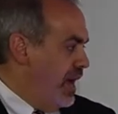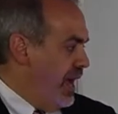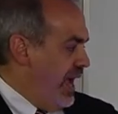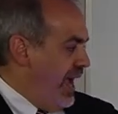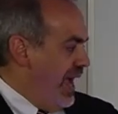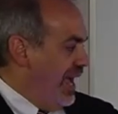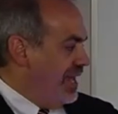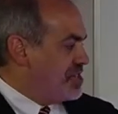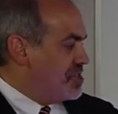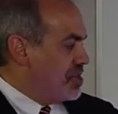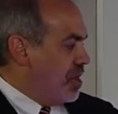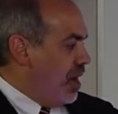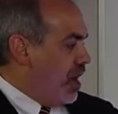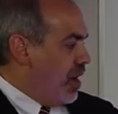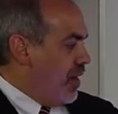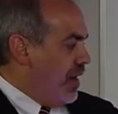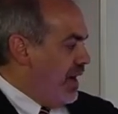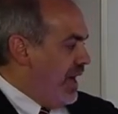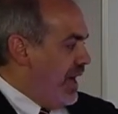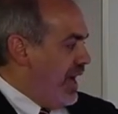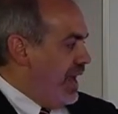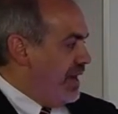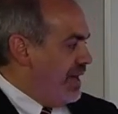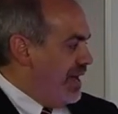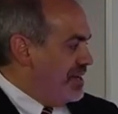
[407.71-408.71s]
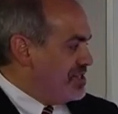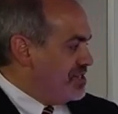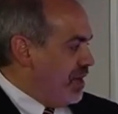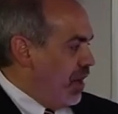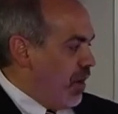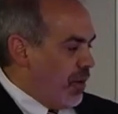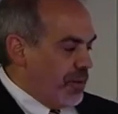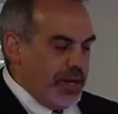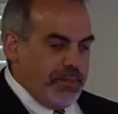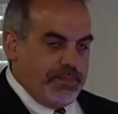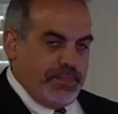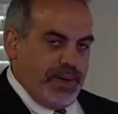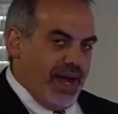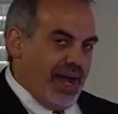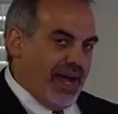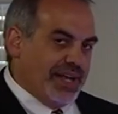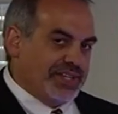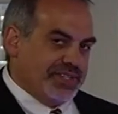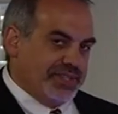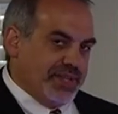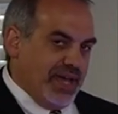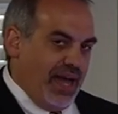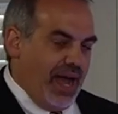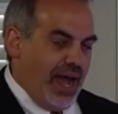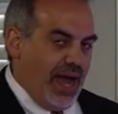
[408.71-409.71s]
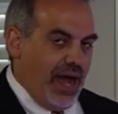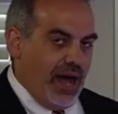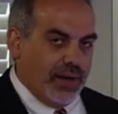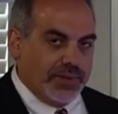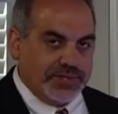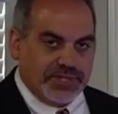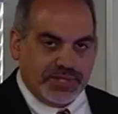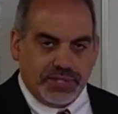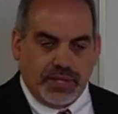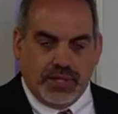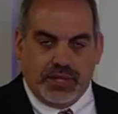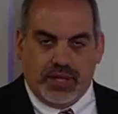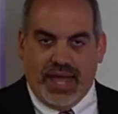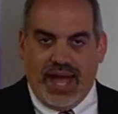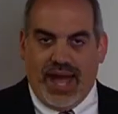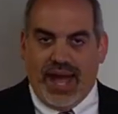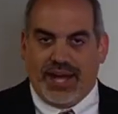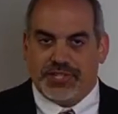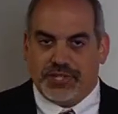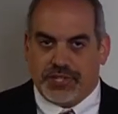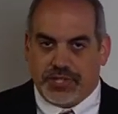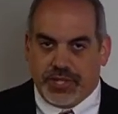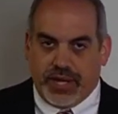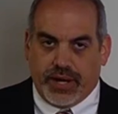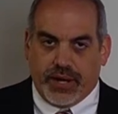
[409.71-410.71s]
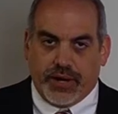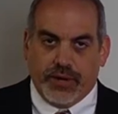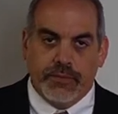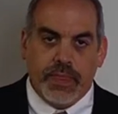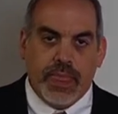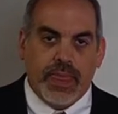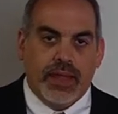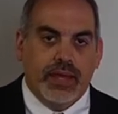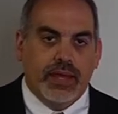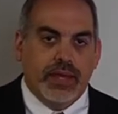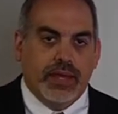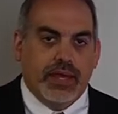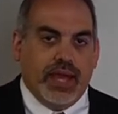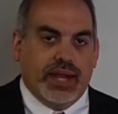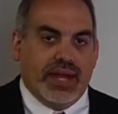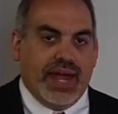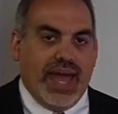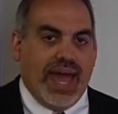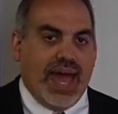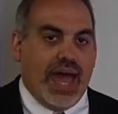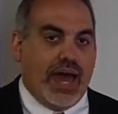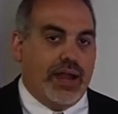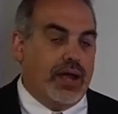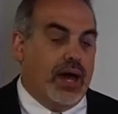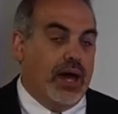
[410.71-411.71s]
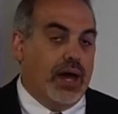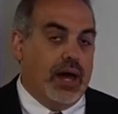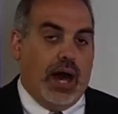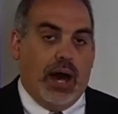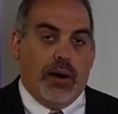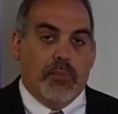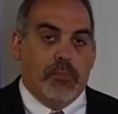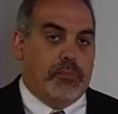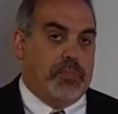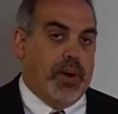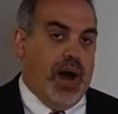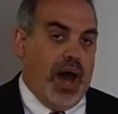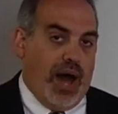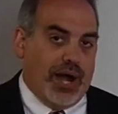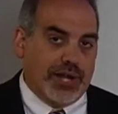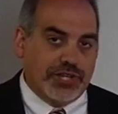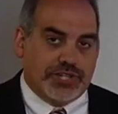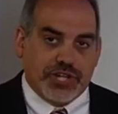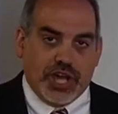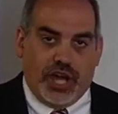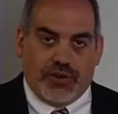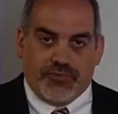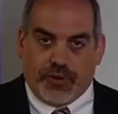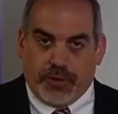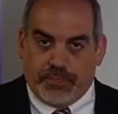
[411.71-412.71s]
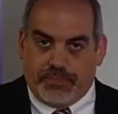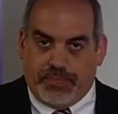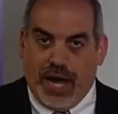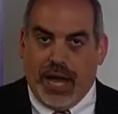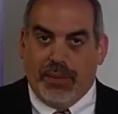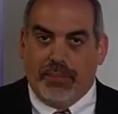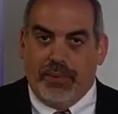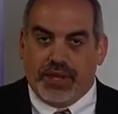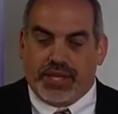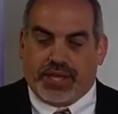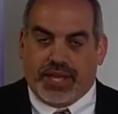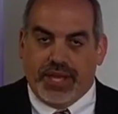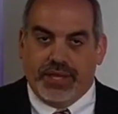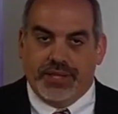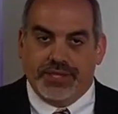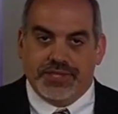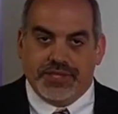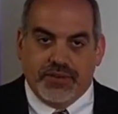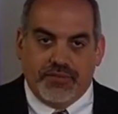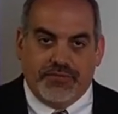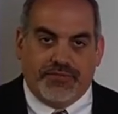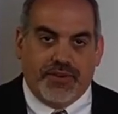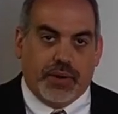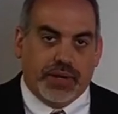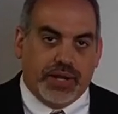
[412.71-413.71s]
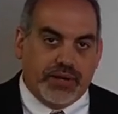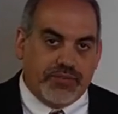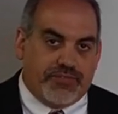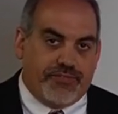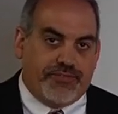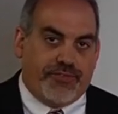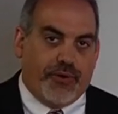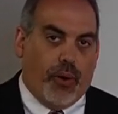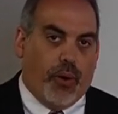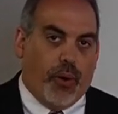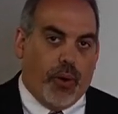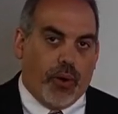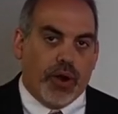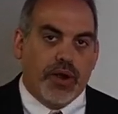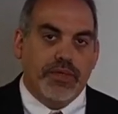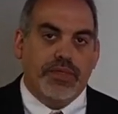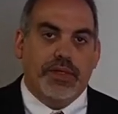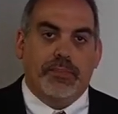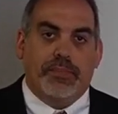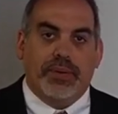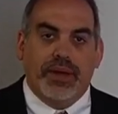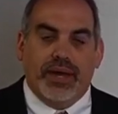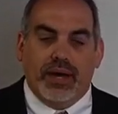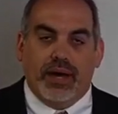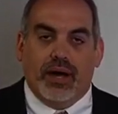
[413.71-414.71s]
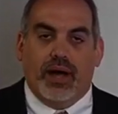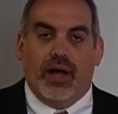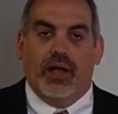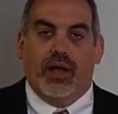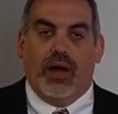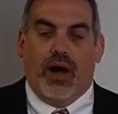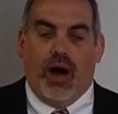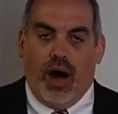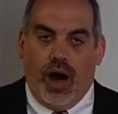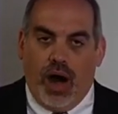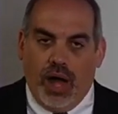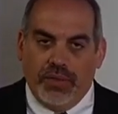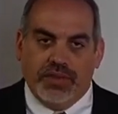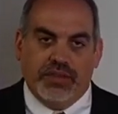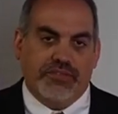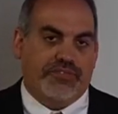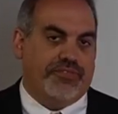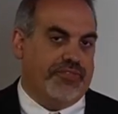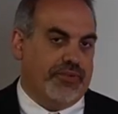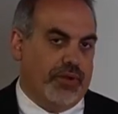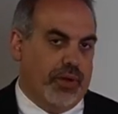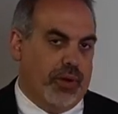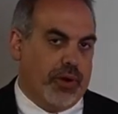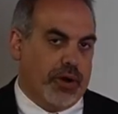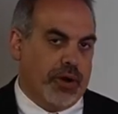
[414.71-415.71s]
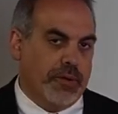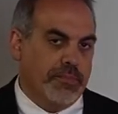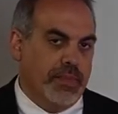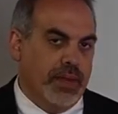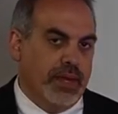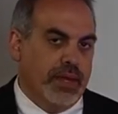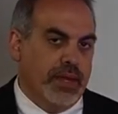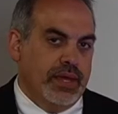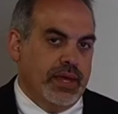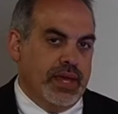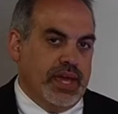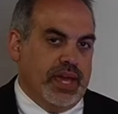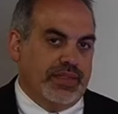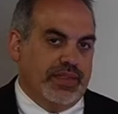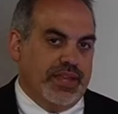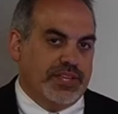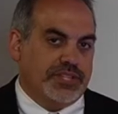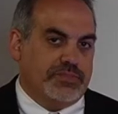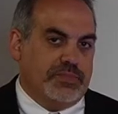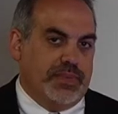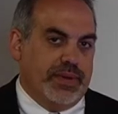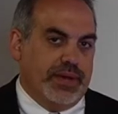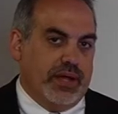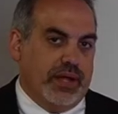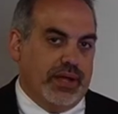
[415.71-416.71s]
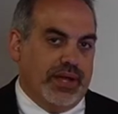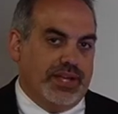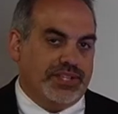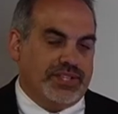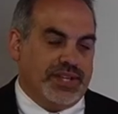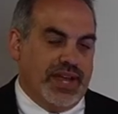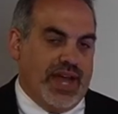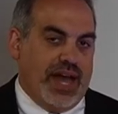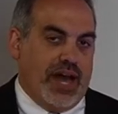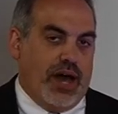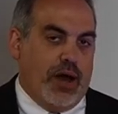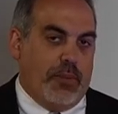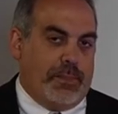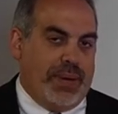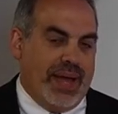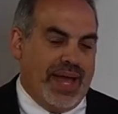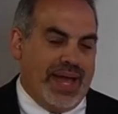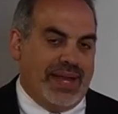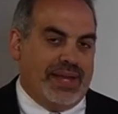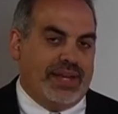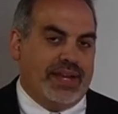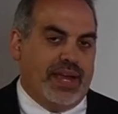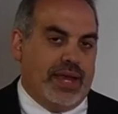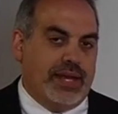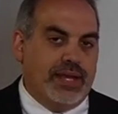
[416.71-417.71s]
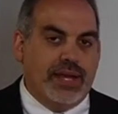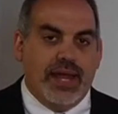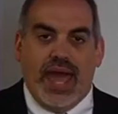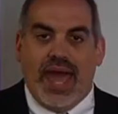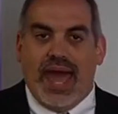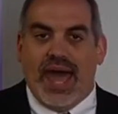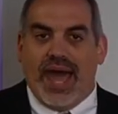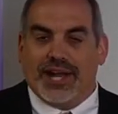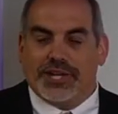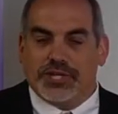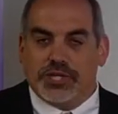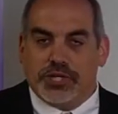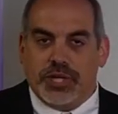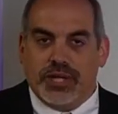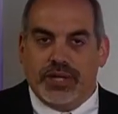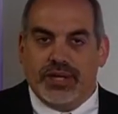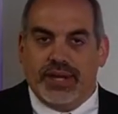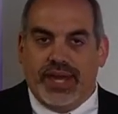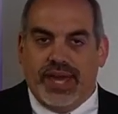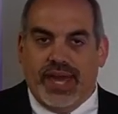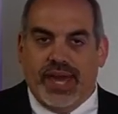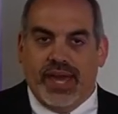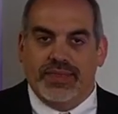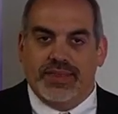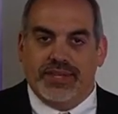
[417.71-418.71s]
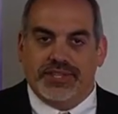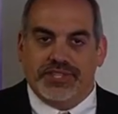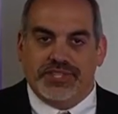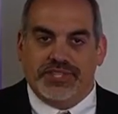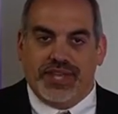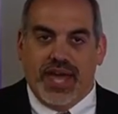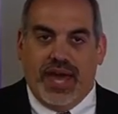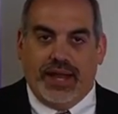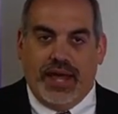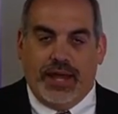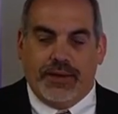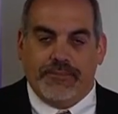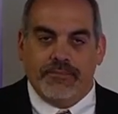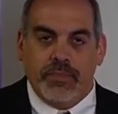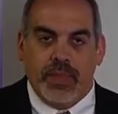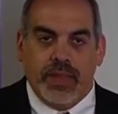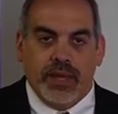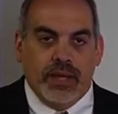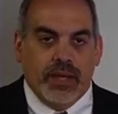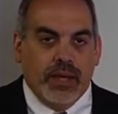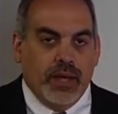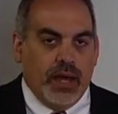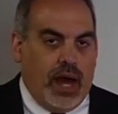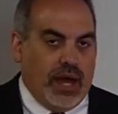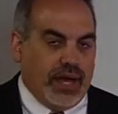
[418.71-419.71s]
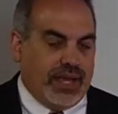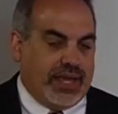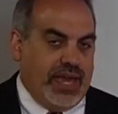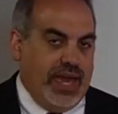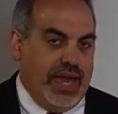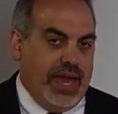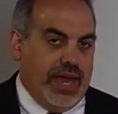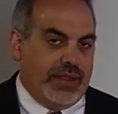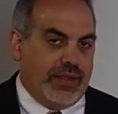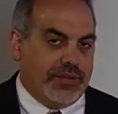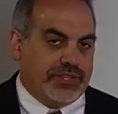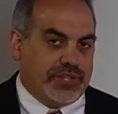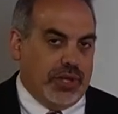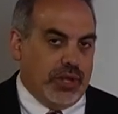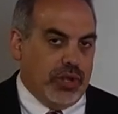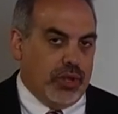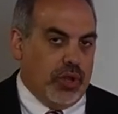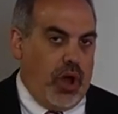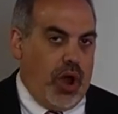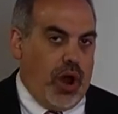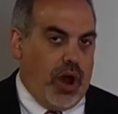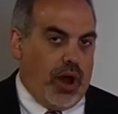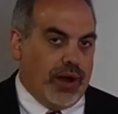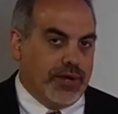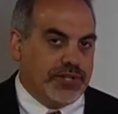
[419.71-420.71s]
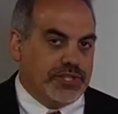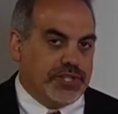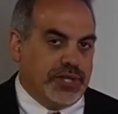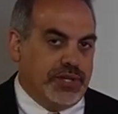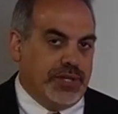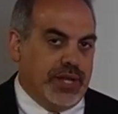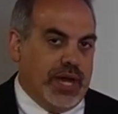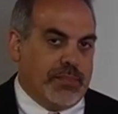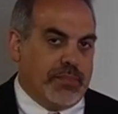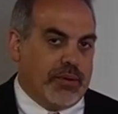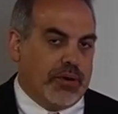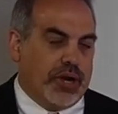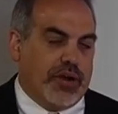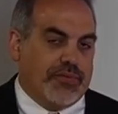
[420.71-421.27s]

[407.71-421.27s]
H.R. 8 has already passed the House last year. It had a bunch of Republicans voted for the bill on the floor, and this bill is now pending action in the Senate. Again, there's a large number